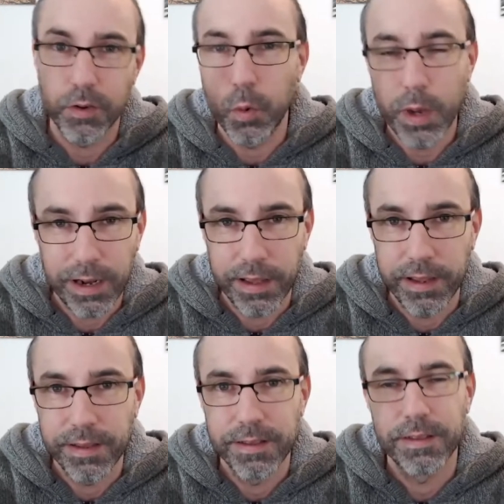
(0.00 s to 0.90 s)
quickly.
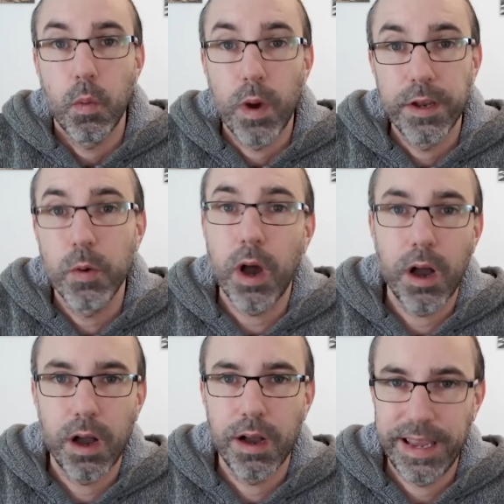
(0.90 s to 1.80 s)
When you
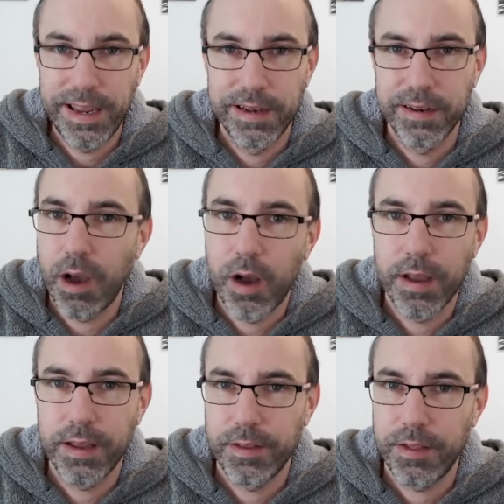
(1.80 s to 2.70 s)
are in a
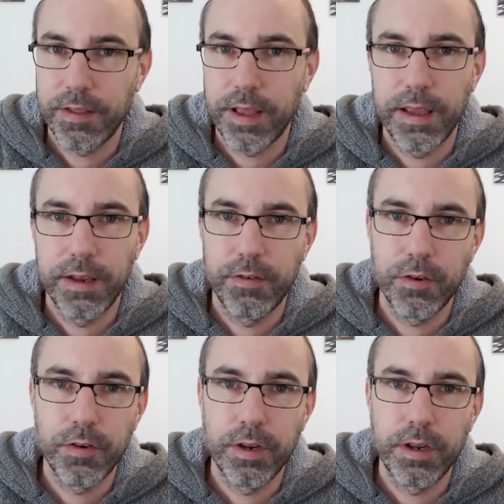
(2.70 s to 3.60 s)
heightened state
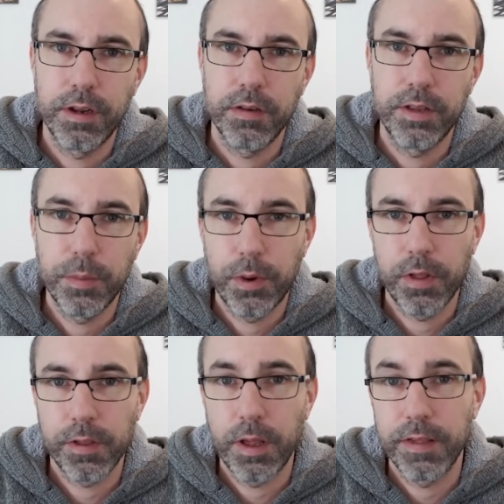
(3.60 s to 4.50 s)
during
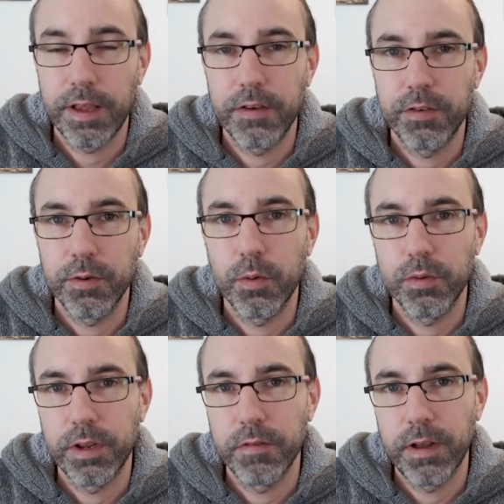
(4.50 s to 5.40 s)
depersonalization or
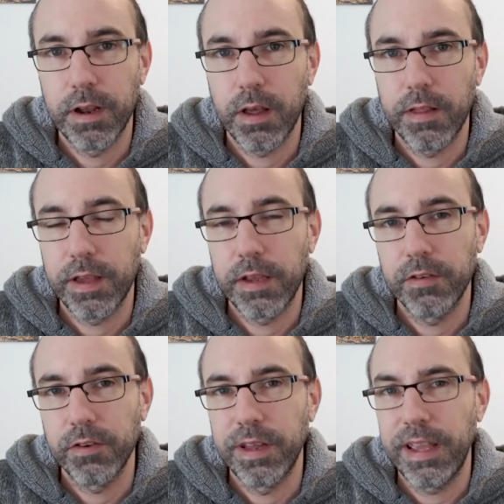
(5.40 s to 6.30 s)

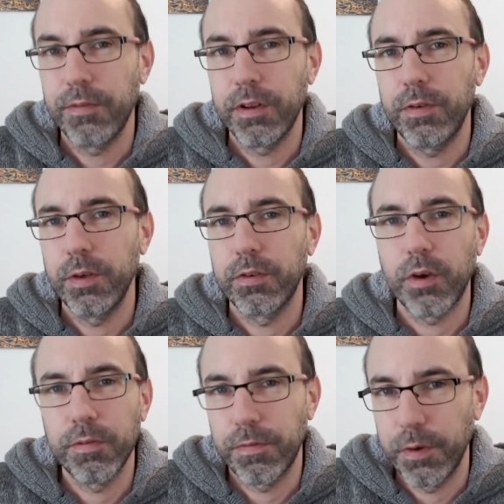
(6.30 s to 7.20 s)
derealization, even if you
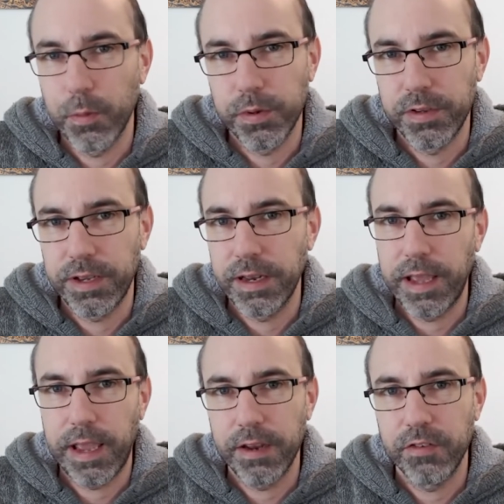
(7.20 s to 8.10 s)
don't feel
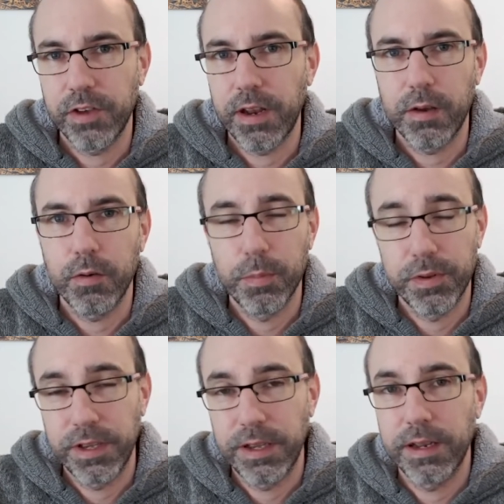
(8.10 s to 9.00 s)
particularly energetic or
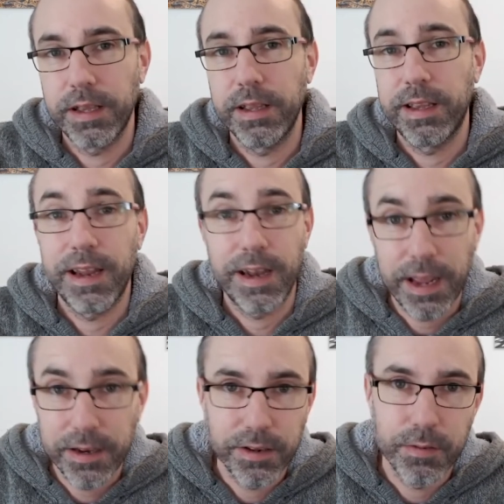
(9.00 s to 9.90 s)
particularly
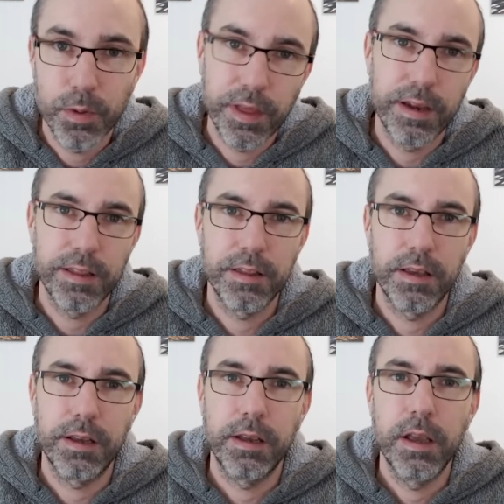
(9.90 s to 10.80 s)
connected with
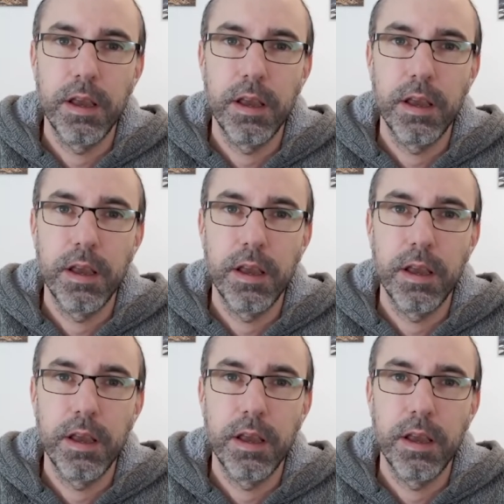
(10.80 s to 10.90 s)
anything,